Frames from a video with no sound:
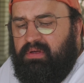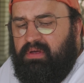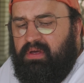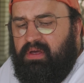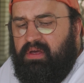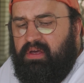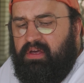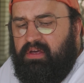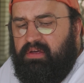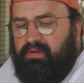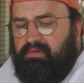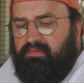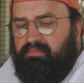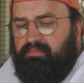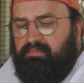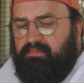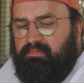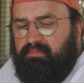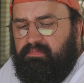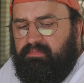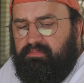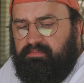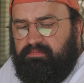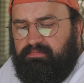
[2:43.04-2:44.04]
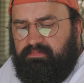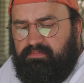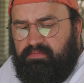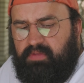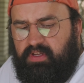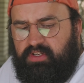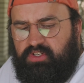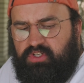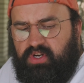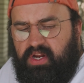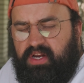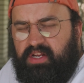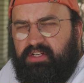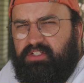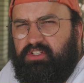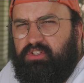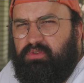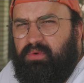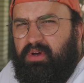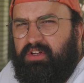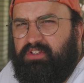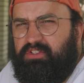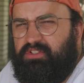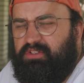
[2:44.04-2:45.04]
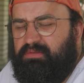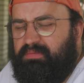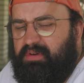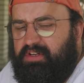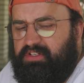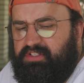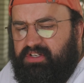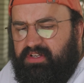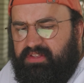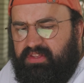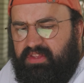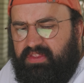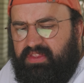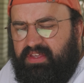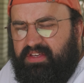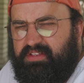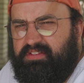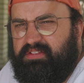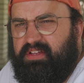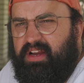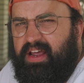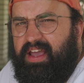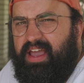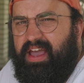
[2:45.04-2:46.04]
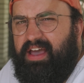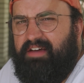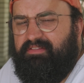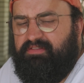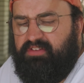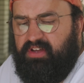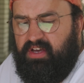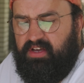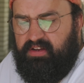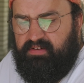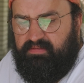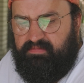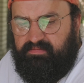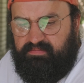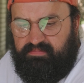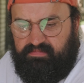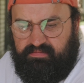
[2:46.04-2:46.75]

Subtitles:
I'm trying not to dwell too much on the things that I have done,